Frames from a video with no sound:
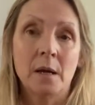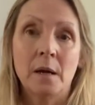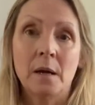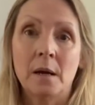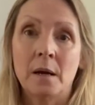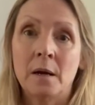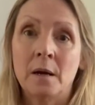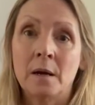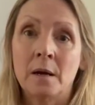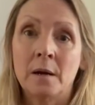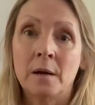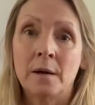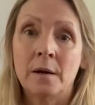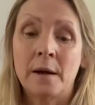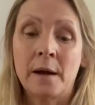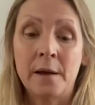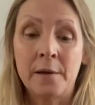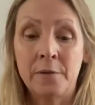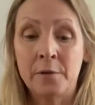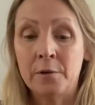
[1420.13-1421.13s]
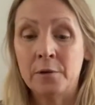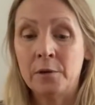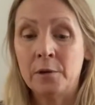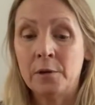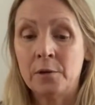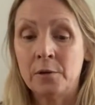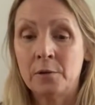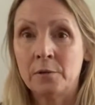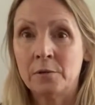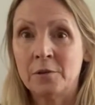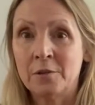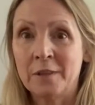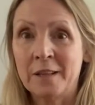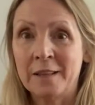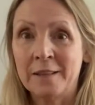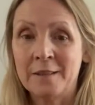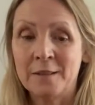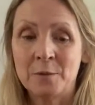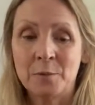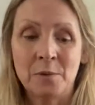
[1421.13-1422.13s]
either, go like
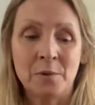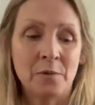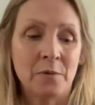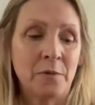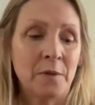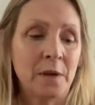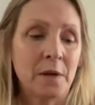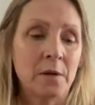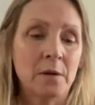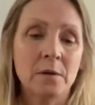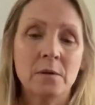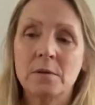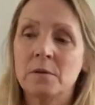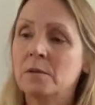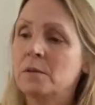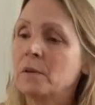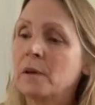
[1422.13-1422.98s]
this with your fingers.